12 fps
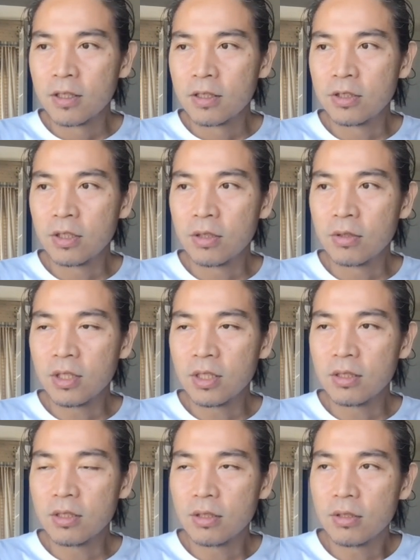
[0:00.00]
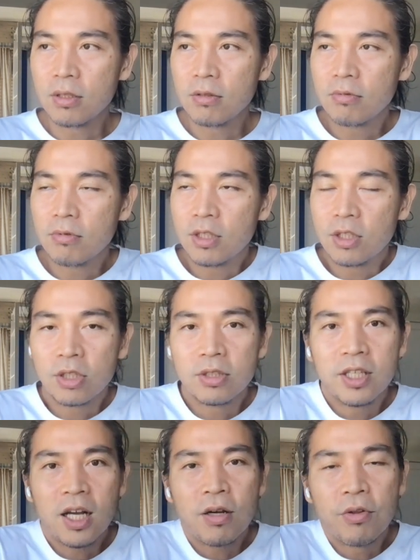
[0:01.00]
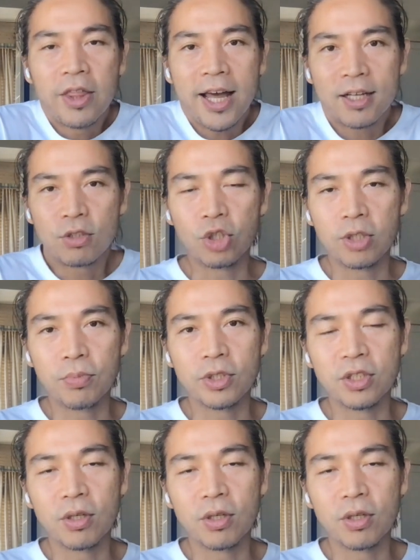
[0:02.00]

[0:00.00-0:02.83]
So it turned out that trip was